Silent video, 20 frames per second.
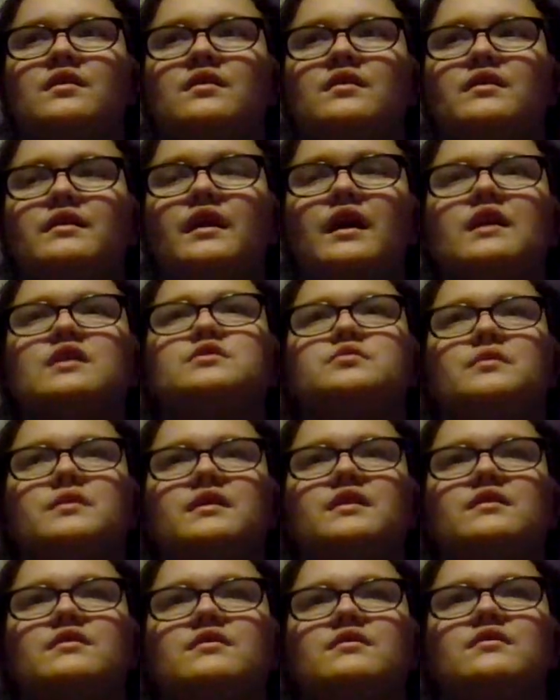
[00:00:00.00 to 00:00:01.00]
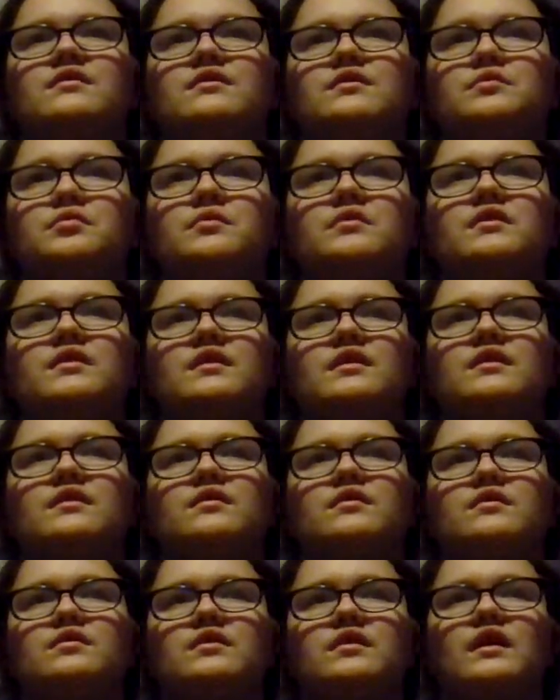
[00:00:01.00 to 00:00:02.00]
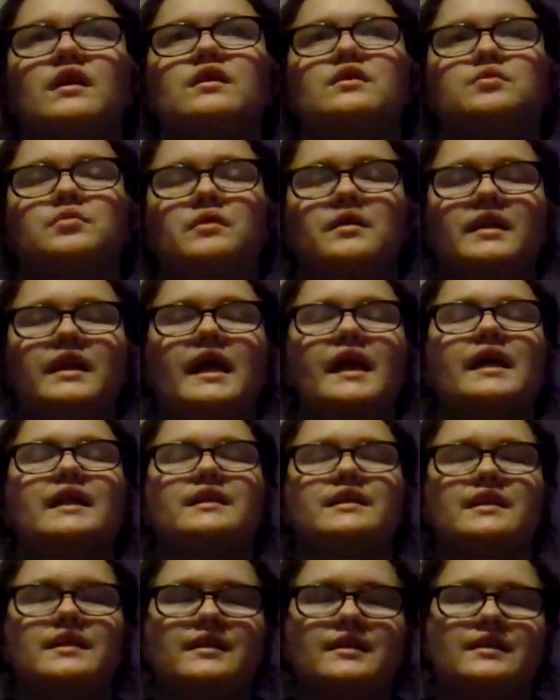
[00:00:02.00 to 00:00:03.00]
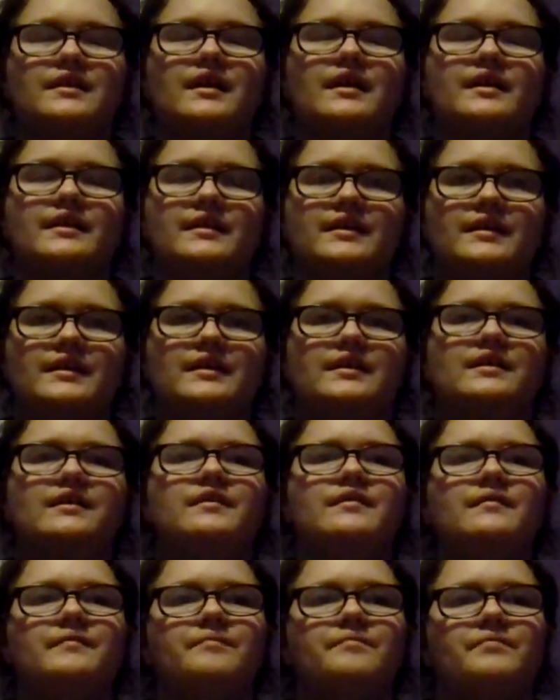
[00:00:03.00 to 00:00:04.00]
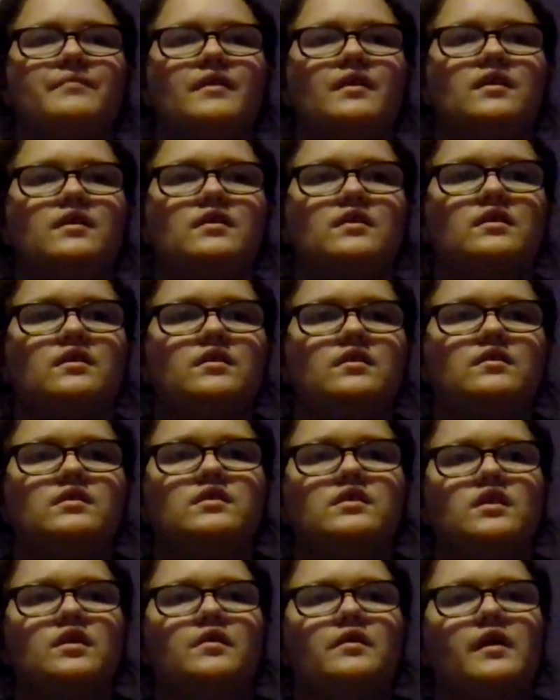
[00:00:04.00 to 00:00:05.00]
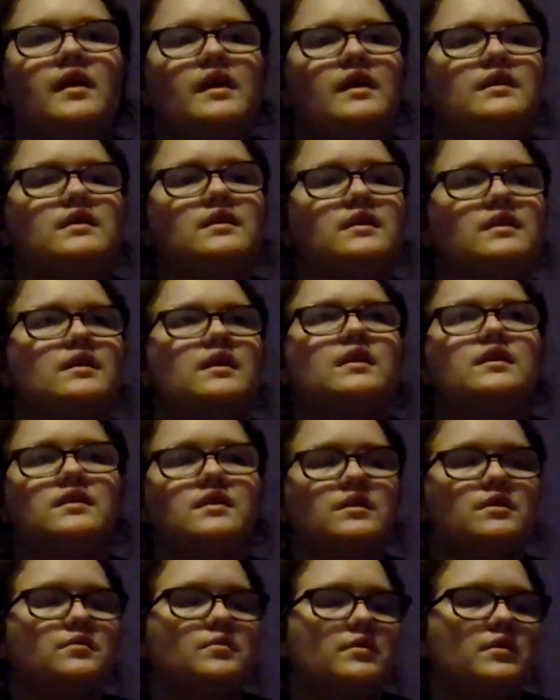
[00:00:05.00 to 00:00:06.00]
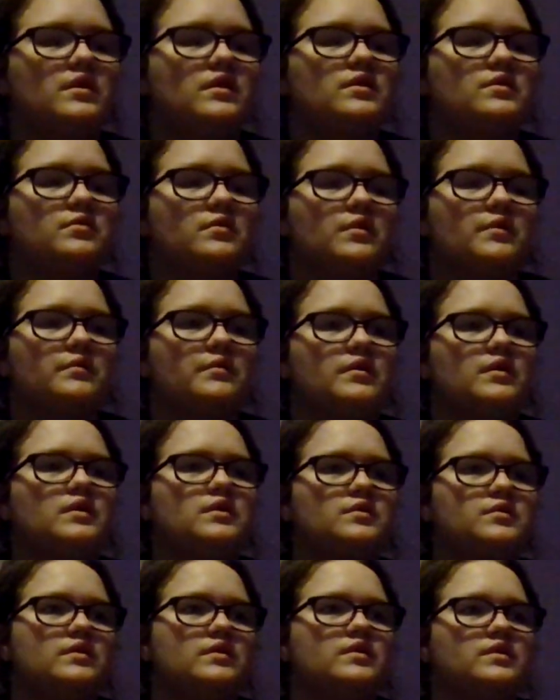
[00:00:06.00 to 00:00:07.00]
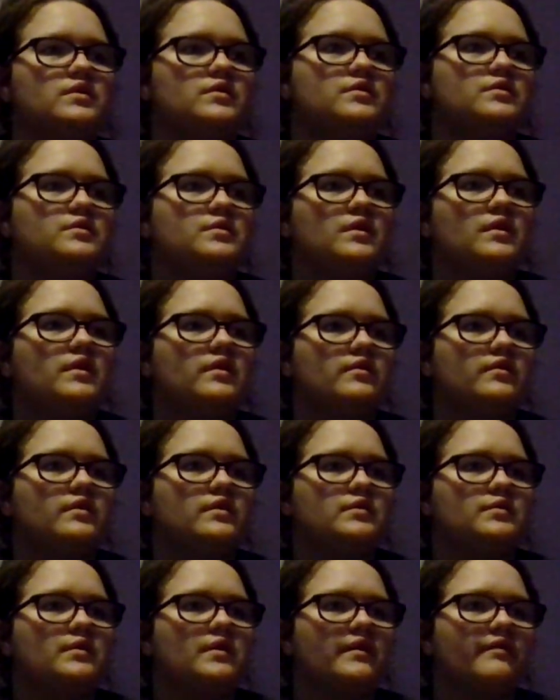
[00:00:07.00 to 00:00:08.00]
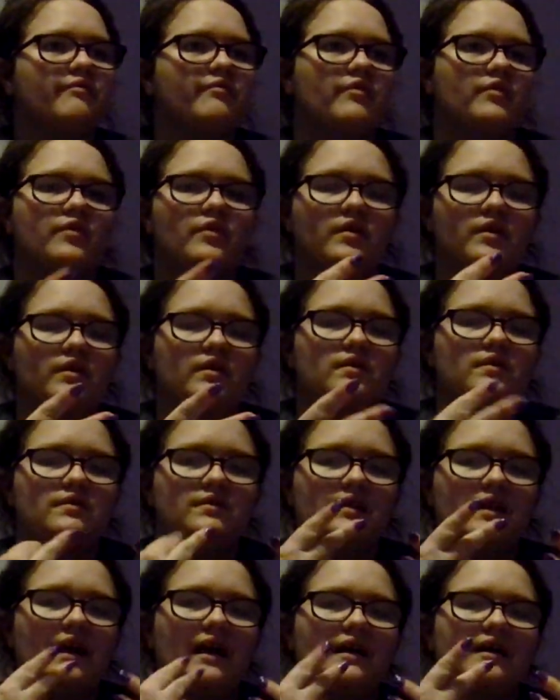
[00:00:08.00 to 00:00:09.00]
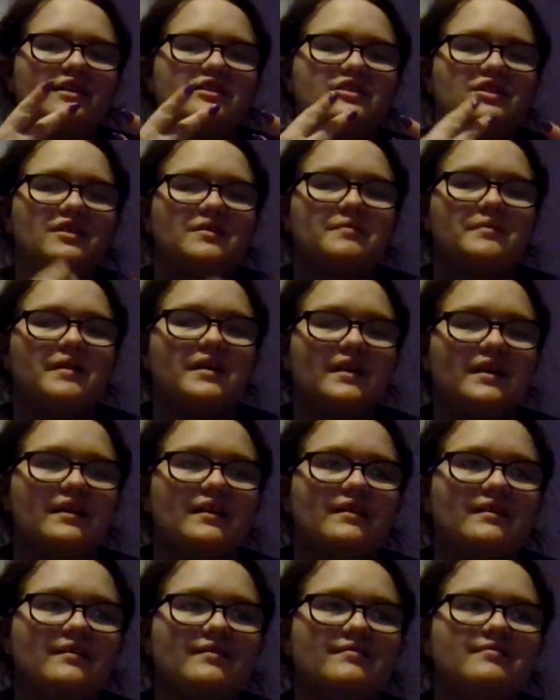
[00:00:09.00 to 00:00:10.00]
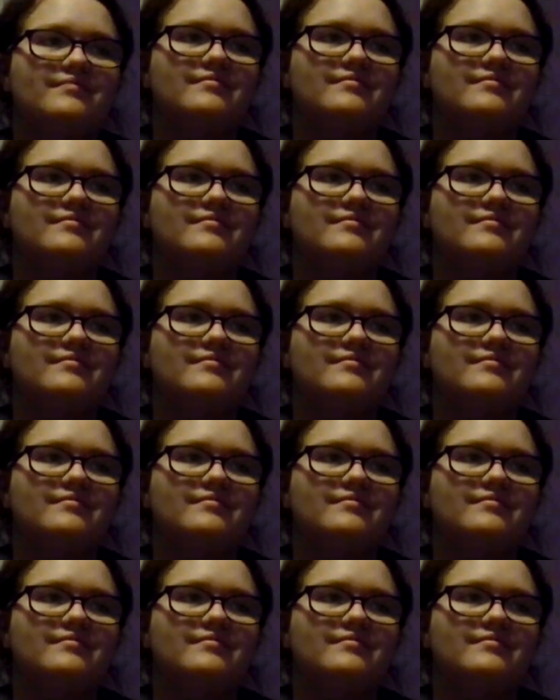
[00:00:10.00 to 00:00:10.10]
Yeah, 2018, I did. So, 18, 19, 20, 21, 22, 23, 24. Yeah, it took me